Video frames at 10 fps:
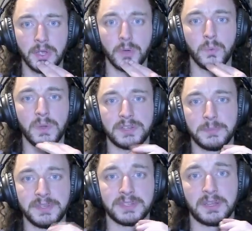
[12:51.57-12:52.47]
Which
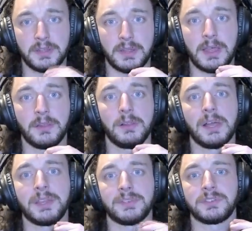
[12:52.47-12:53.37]
means that
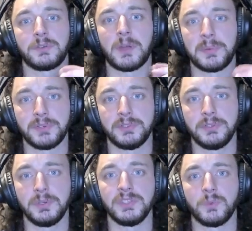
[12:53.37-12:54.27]
last extra rep or
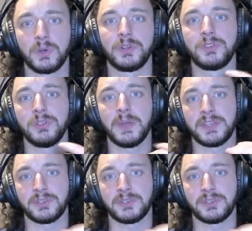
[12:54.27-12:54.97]
two is one or two extra